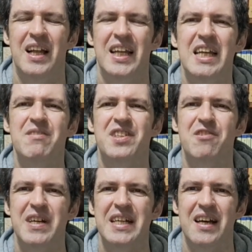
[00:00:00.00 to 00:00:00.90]
leaves the
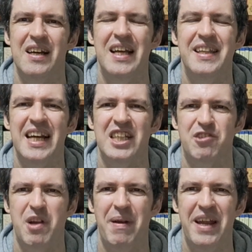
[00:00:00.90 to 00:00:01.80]
reader in the
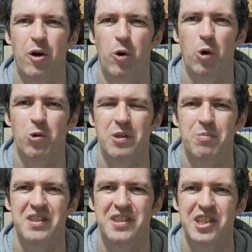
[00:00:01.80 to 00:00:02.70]
extremely awkward
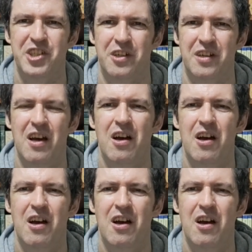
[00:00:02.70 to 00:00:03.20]
position